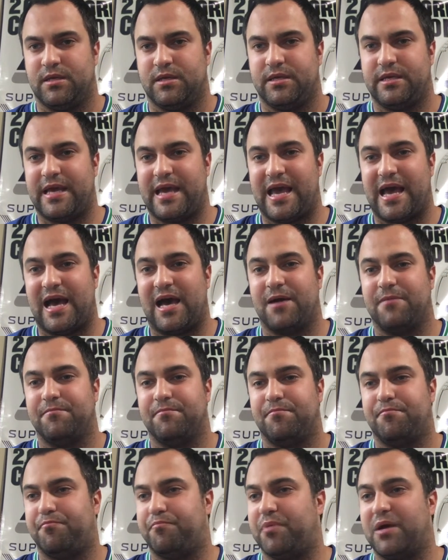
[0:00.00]
Yeah.
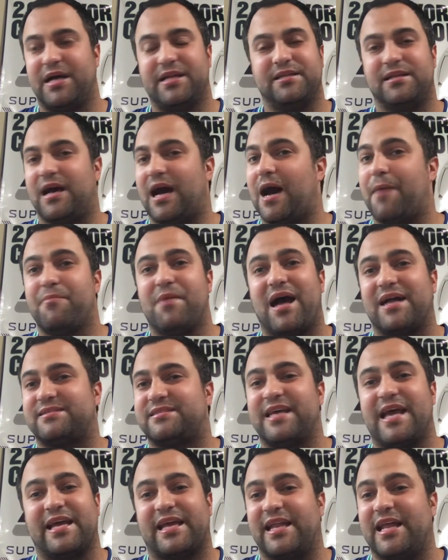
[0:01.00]
But I'm not
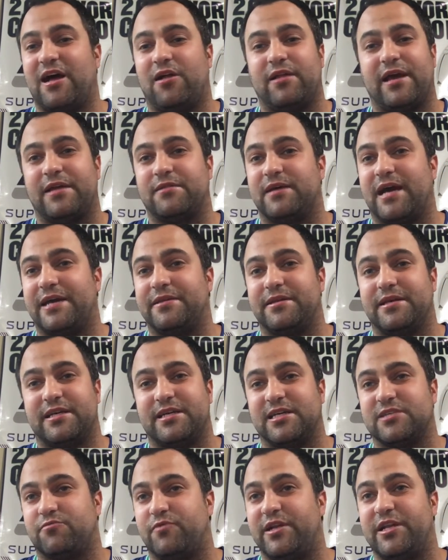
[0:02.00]
taking L.A. lightly
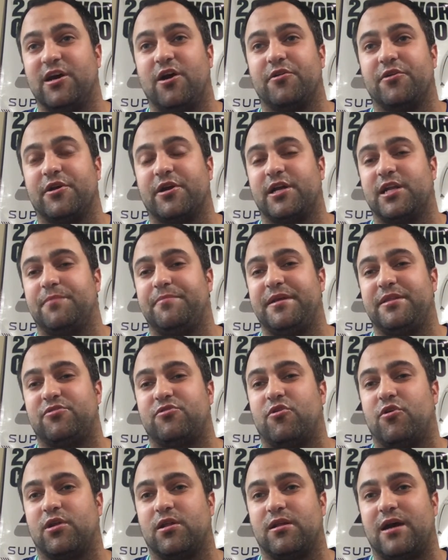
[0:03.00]
because we know they're going to be
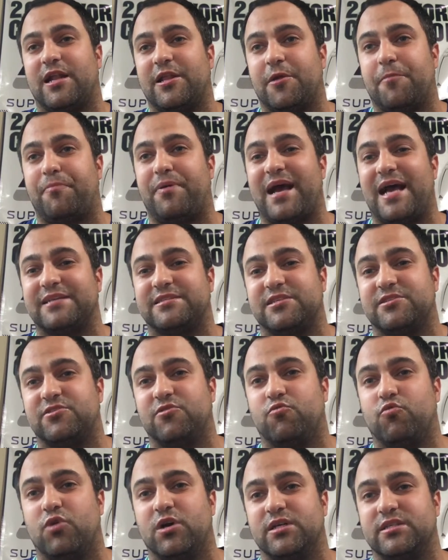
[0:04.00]
throwing a lot of their passes
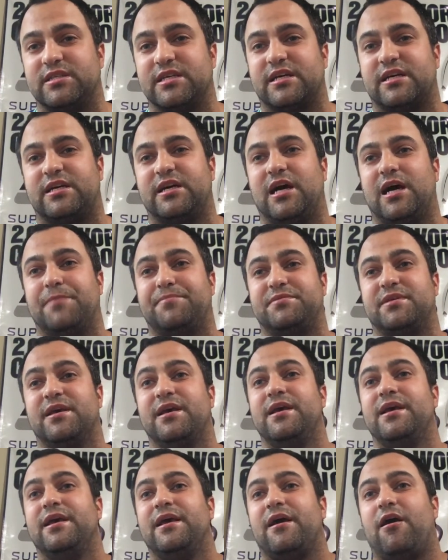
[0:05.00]
to Woods and Cups
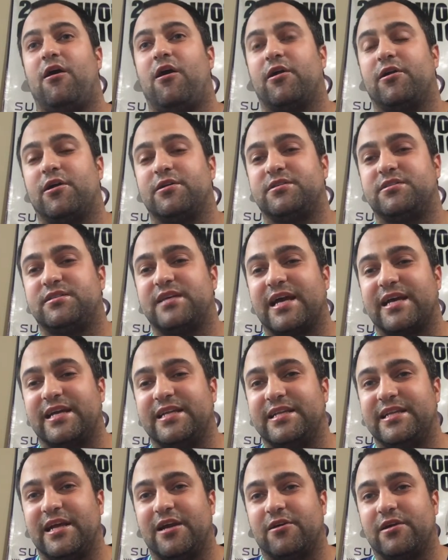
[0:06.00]
on our
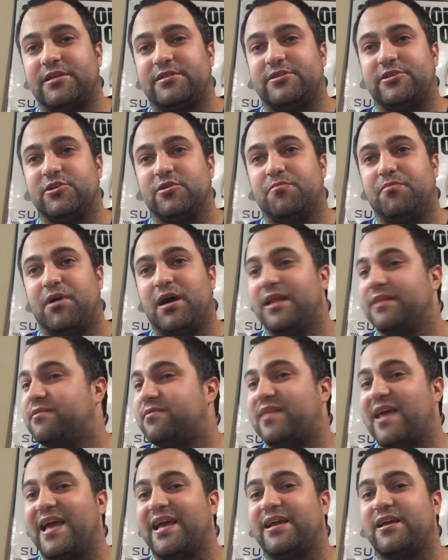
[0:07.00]
secondary, too. But
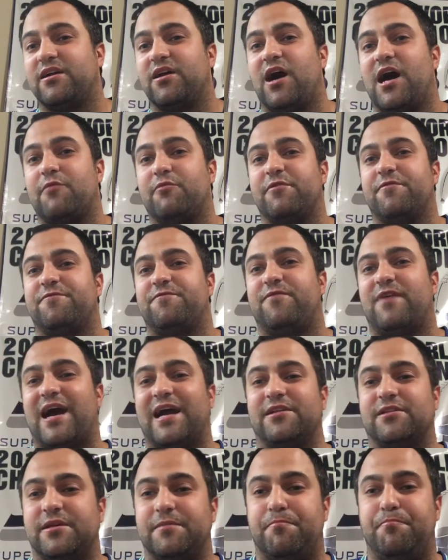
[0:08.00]
thank God we
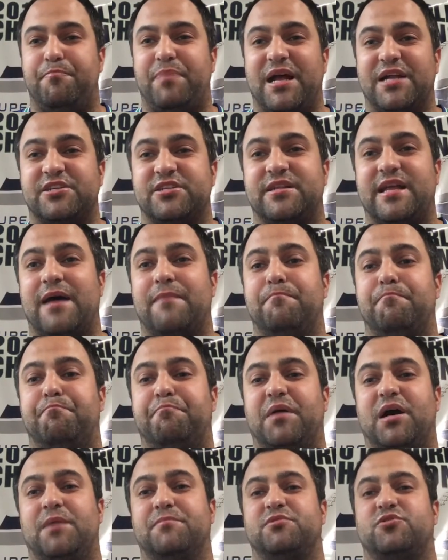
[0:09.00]
finally benched that
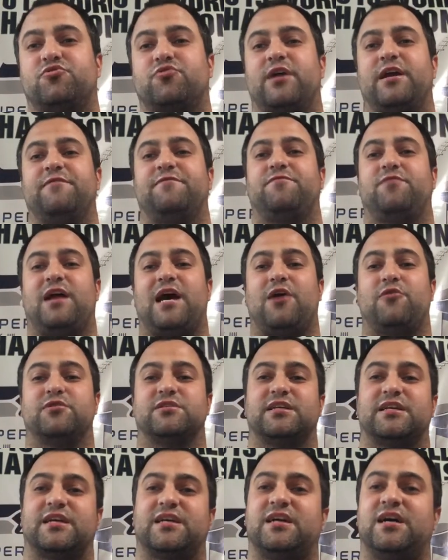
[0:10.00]
bum Trey
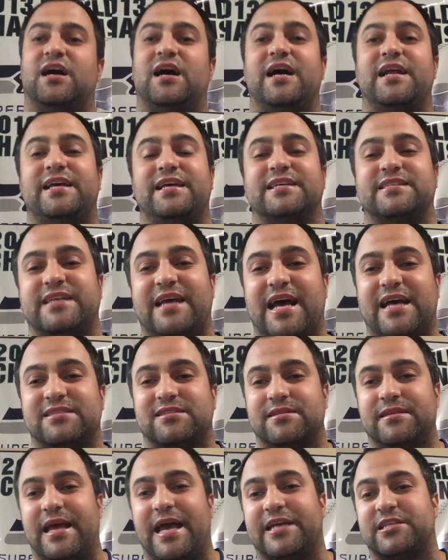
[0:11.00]
Flowers and cut his
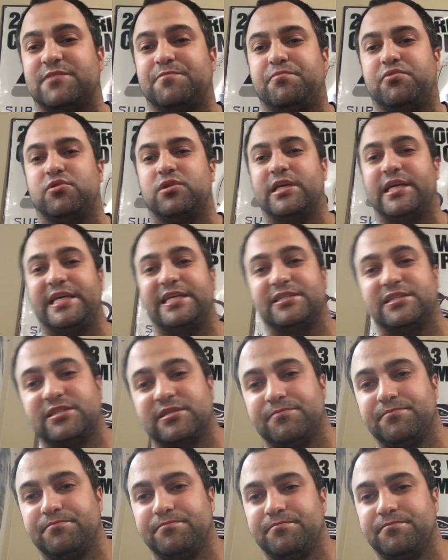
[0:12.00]
ass next, please.